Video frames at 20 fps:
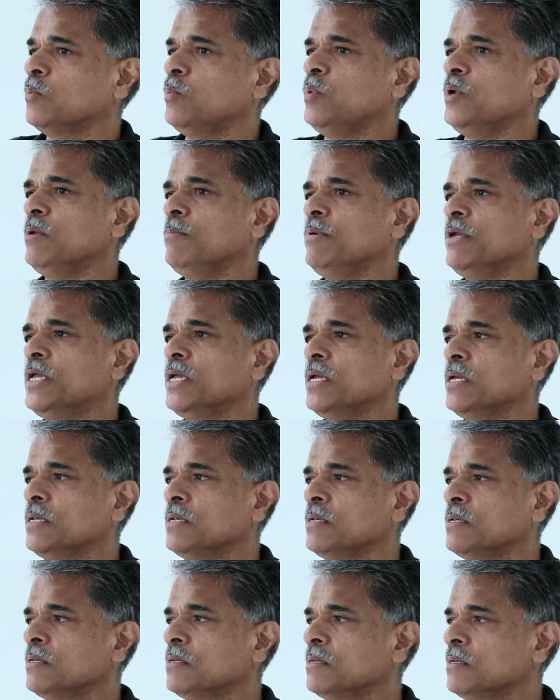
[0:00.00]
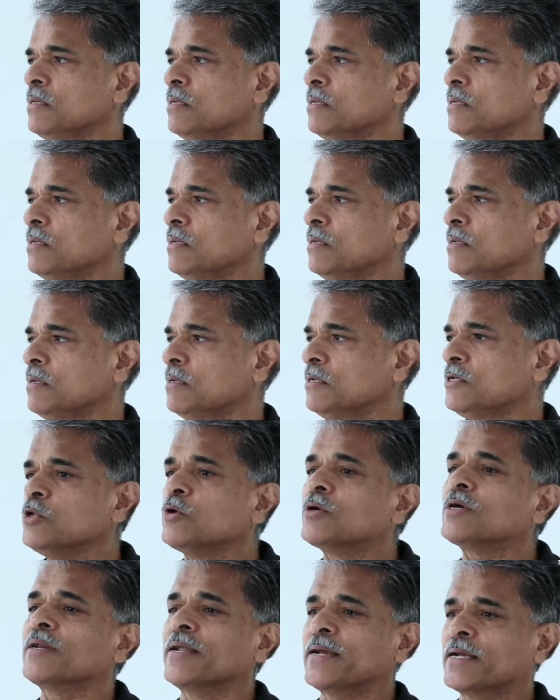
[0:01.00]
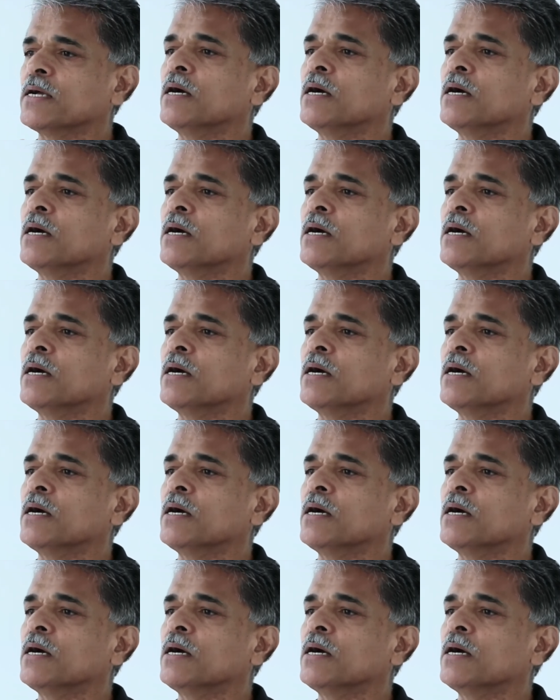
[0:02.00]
we begin to crack